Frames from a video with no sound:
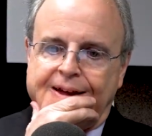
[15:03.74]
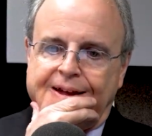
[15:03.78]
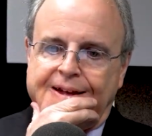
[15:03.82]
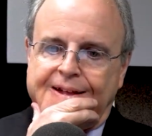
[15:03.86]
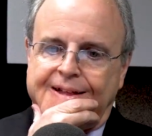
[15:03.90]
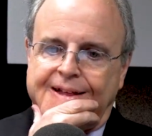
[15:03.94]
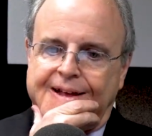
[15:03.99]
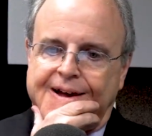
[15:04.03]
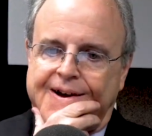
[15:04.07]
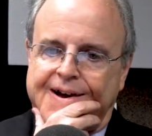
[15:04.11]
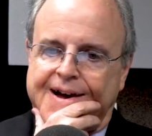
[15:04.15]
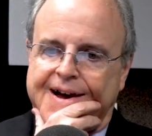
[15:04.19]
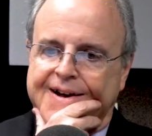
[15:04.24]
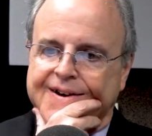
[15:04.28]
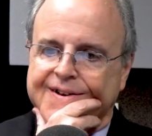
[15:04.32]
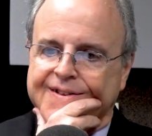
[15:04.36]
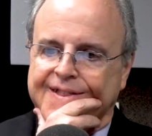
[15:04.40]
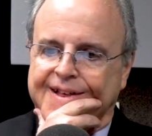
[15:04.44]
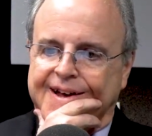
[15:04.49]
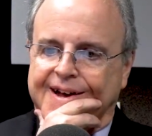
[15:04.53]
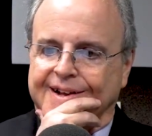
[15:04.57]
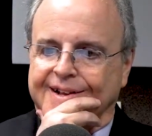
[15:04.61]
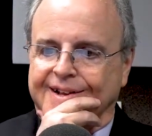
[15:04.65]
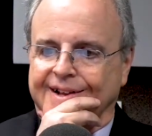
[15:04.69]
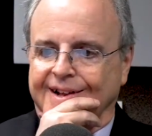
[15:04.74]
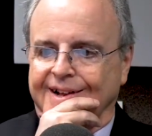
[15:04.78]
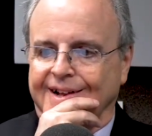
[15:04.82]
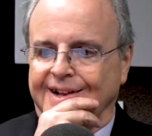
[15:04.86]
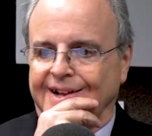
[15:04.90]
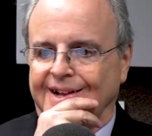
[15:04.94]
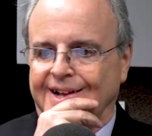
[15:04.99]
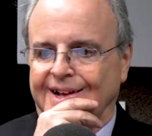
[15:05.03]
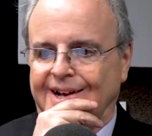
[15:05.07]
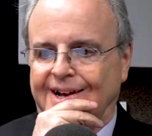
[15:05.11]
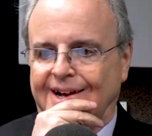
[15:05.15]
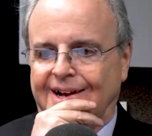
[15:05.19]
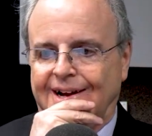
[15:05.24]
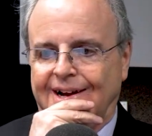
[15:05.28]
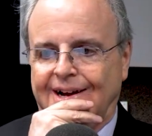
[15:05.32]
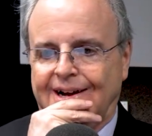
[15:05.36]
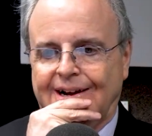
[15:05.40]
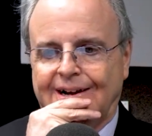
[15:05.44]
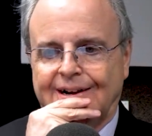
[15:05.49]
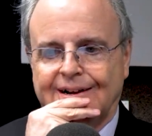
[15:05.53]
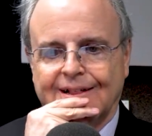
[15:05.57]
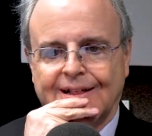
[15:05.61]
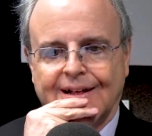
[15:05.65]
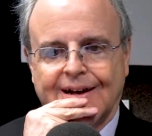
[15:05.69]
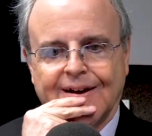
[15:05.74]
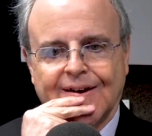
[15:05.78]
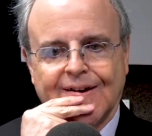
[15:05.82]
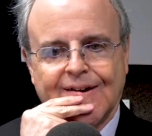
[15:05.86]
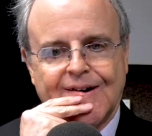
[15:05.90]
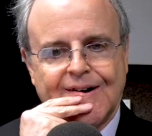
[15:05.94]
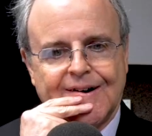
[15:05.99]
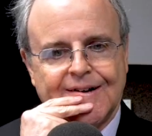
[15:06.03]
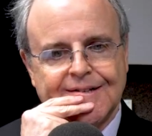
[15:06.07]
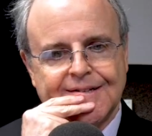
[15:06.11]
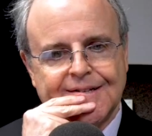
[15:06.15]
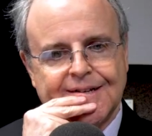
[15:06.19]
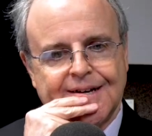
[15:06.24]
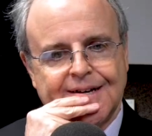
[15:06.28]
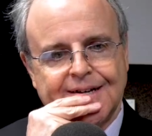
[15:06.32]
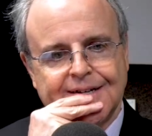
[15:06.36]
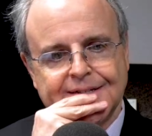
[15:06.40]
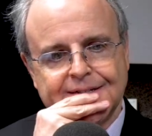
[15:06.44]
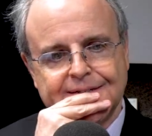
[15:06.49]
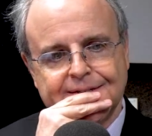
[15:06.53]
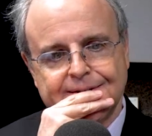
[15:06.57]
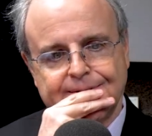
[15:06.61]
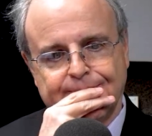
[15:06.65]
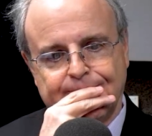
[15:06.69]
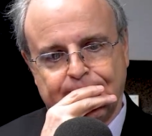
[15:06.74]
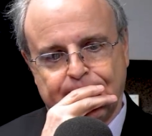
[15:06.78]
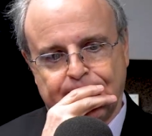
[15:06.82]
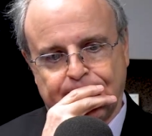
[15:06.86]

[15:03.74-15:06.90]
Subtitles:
now out of that context,